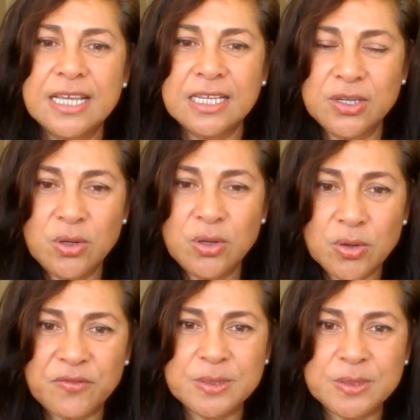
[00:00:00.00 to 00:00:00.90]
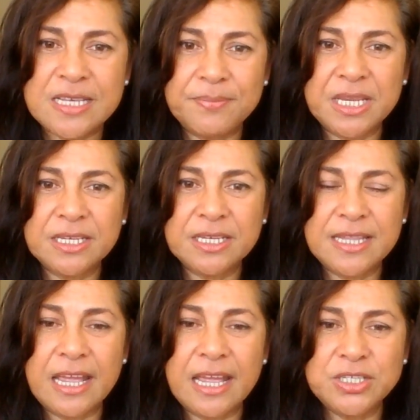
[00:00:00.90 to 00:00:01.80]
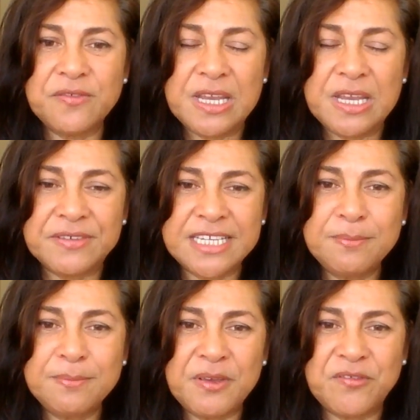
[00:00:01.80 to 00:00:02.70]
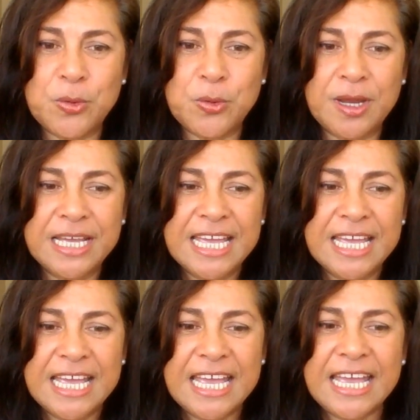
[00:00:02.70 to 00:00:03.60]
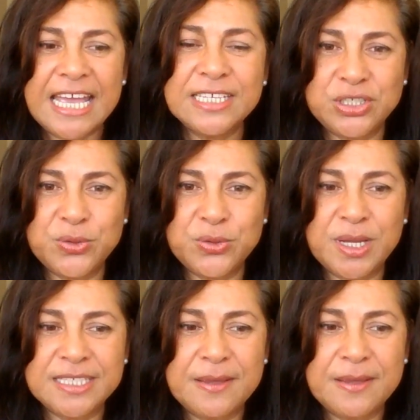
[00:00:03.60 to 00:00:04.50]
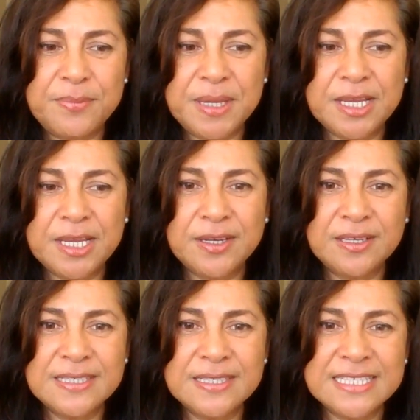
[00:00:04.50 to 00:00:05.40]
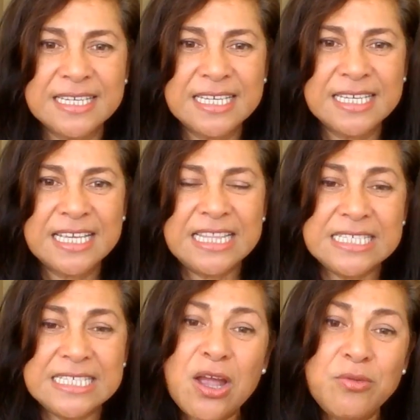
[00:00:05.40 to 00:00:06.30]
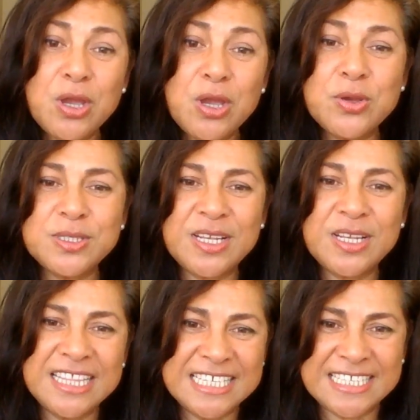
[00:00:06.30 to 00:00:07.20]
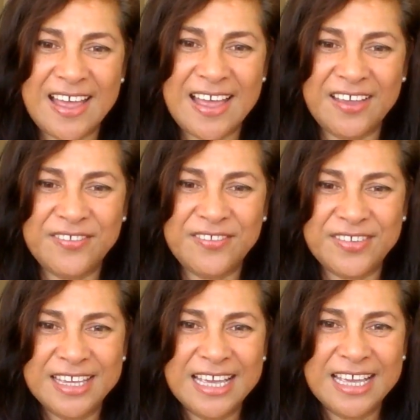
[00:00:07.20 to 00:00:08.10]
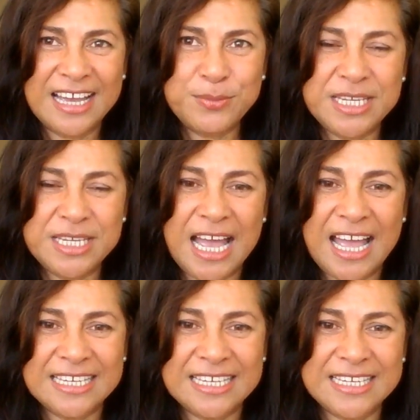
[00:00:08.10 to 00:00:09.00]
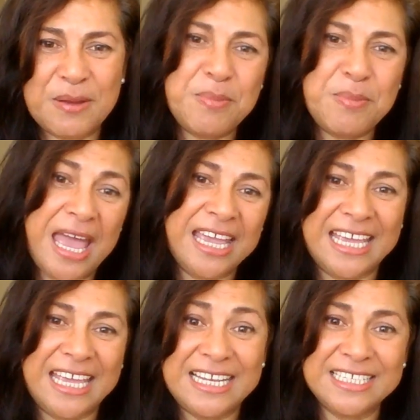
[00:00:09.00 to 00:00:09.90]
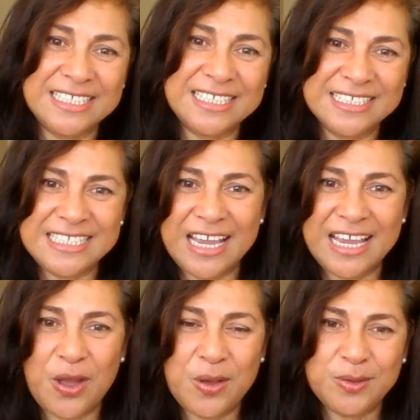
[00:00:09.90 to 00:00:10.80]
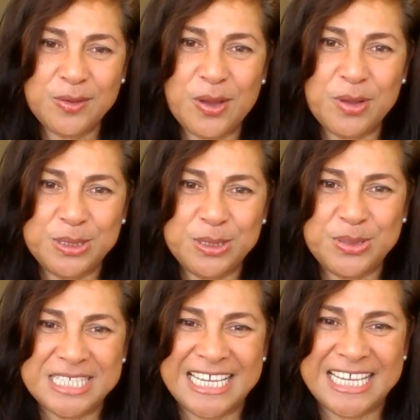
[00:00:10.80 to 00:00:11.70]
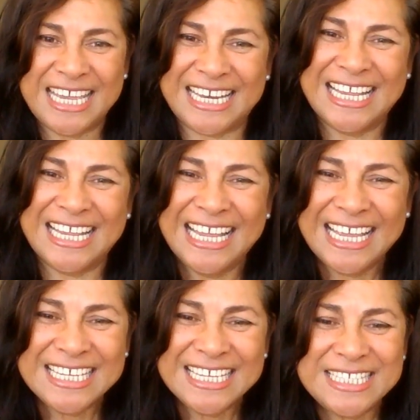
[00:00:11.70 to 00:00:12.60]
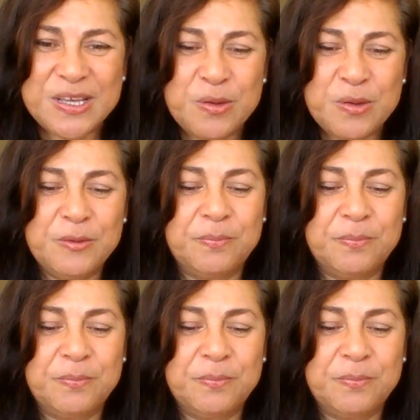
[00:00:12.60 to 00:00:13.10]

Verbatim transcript: you look for something that you've never done before and do it, because there's no rehearsal in this life. We can't come back and say, oh, look, I want to do this again. So